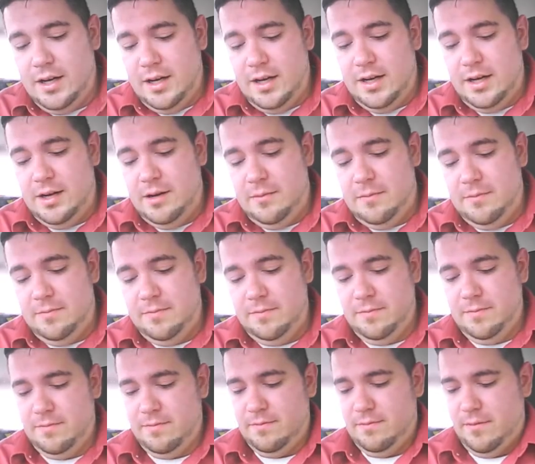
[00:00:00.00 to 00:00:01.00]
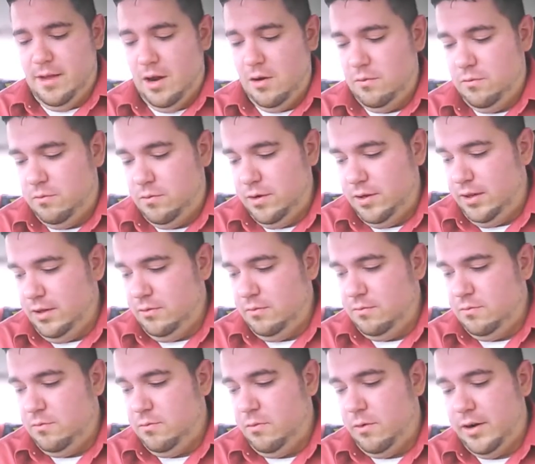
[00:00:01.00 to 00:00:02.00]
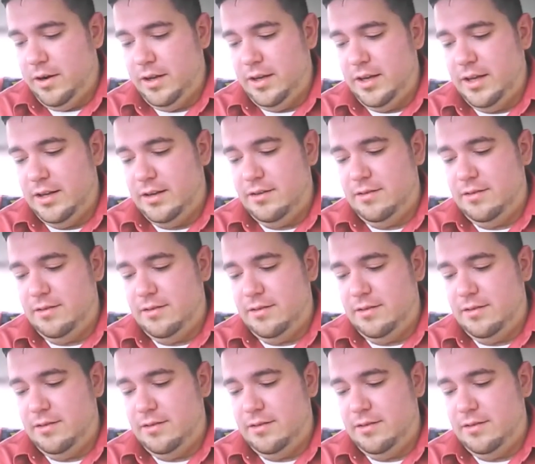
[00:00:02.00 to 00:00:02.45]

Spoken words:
I really, really want to